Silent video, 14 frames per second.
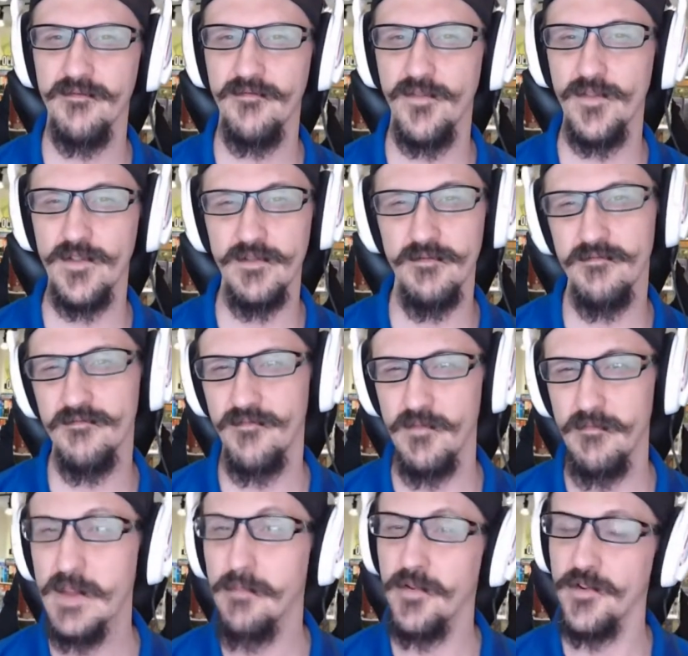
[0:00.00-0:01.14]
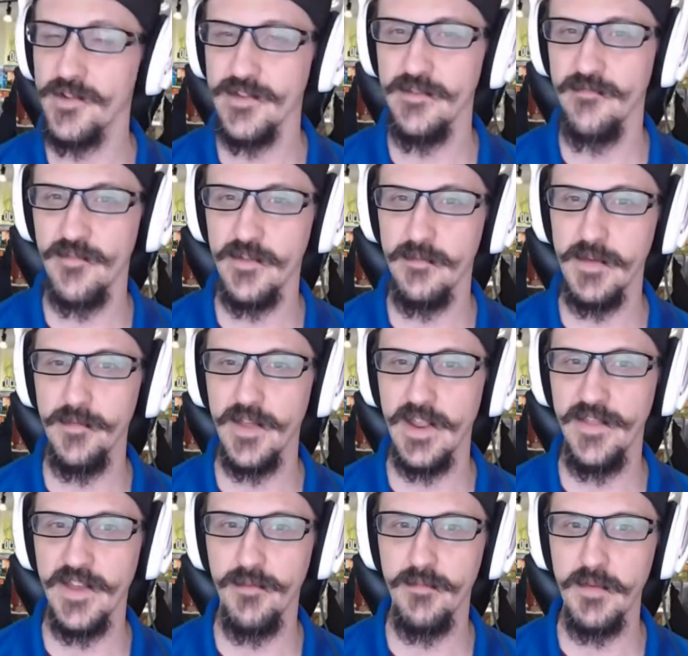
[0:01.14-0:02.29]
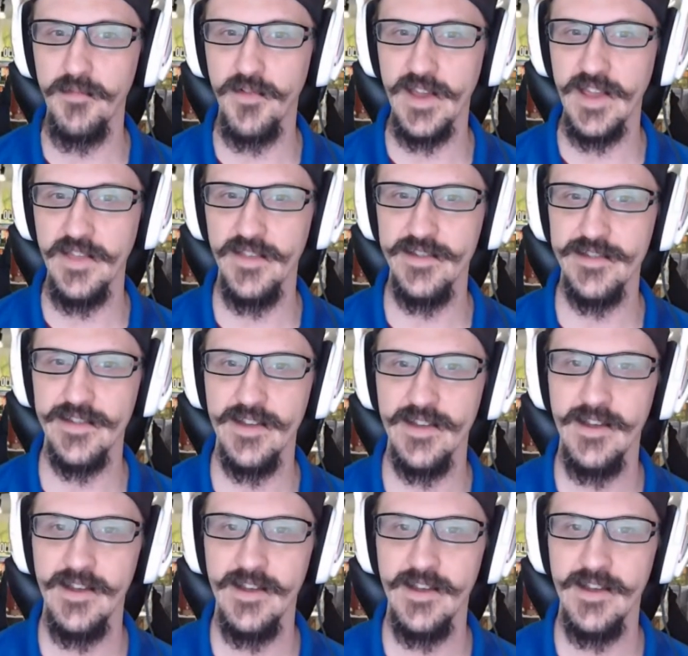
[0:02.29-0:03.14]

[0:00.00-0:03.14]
for me personally, for the people that I think would be playing this.